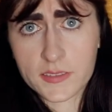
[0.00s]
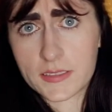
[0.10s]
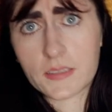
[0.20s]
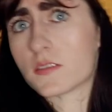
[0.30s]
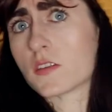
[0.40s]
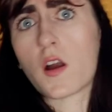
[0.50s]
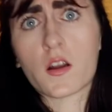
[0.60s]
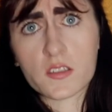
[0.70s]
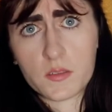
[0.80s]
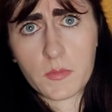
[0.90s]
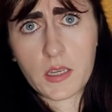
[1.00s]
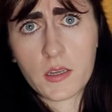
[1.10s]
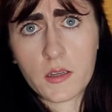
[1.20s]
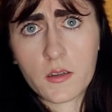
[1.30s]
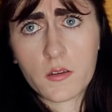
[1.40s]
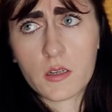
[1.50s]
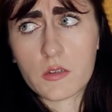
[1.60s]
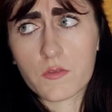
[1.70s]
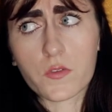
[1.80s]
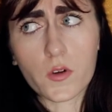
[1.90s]
and didn't talk to me
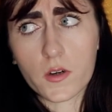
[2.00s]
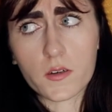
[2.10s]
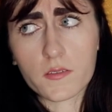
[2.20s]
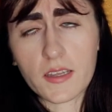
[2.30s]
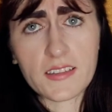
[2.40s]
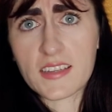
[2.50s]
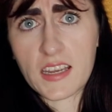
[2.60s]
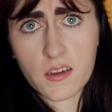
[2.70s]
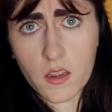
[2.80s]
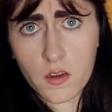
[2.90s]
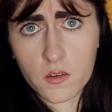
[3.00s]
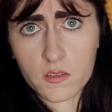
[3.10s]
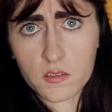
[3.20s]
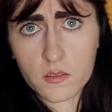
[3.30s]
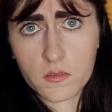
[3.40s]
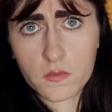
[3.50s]
for like 10 years.